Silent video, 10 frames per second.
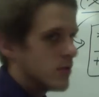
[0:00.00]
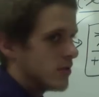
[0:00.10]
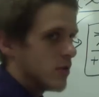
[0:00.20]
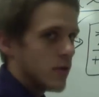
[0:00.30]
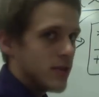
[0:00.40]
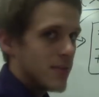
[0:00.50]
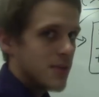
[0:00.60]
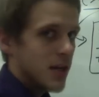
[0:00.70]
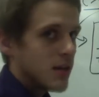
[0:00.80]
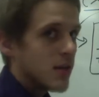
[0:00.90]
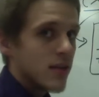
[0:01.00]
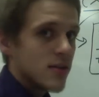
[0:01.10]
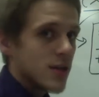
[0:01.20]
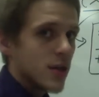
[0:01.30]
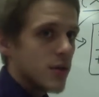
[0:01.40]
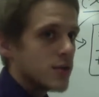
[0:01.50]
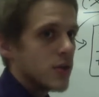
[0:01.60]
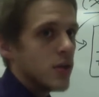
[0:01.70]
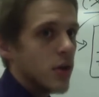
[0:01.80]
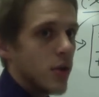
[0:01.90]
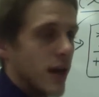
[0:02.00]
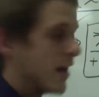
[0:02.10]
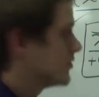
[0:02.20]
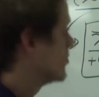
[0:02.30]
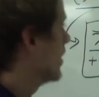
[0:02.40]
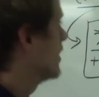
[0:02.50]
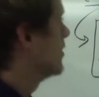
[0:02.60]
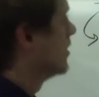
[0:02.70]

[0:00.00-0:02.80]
0 times anything is 0, so you don't have to write it.